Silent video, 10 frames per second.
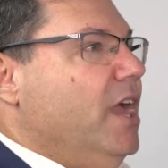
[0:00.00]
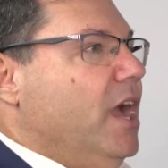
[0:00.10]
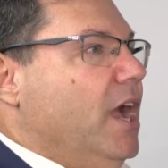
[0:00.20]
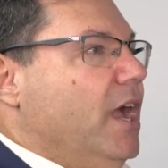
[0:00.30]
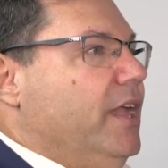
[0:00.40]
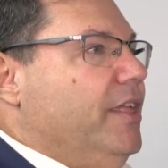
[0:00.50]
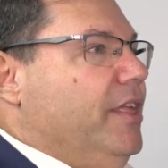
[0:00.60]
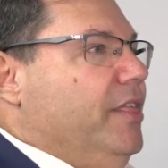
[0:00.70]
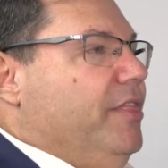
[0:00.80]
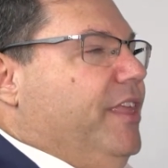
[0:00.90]
Uh,
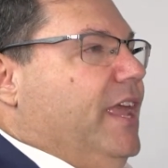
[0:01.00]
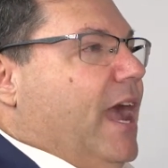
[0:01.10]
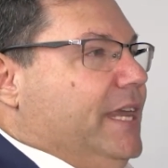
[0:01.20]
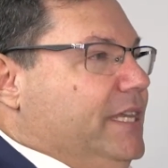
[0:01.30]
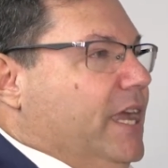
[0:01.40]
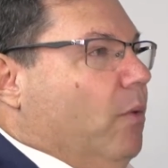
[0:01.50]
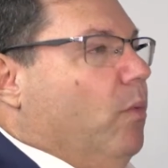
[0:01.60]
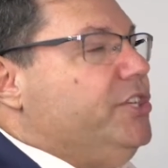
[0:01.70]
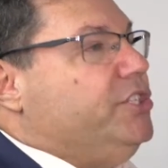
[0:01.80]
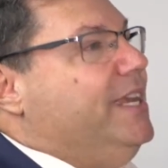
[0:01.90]
the idea
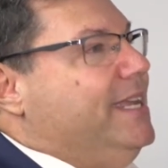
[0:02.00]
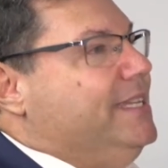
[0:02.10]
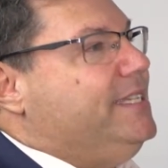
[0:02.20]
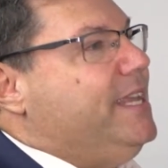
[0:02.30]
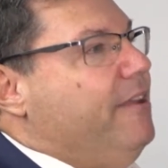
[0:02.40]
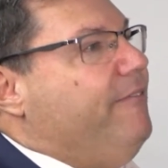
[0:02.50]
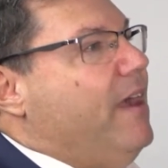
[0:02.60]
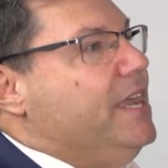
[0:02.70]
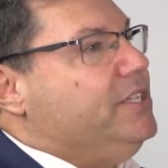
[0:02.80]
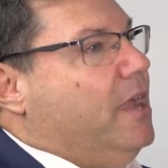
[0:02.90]
was to
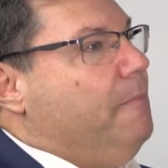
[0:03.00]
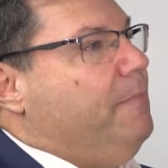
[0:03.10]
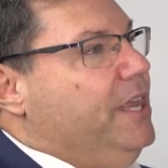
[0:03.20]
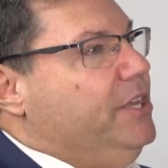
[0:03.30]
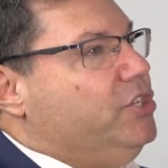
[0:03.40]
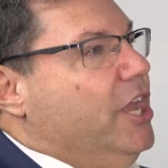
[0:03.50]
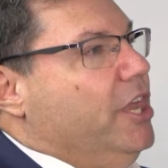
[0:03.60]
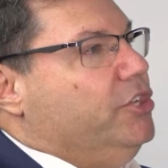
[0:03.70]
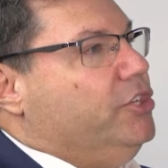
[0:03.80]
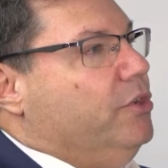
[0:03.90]
incentivize companies
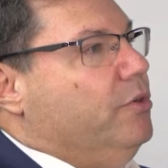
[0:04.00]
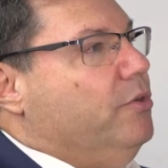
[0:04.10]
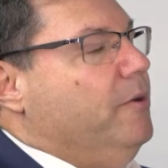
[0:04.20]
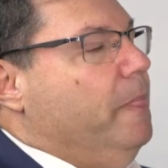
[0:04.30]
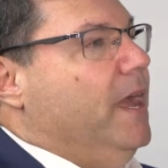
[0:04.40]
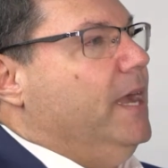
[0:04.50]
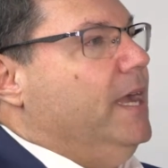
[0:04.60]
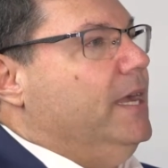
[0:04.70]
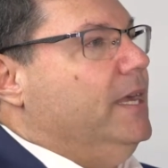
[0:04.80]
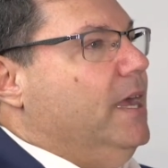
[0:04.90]
to
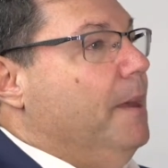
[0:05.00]
uh,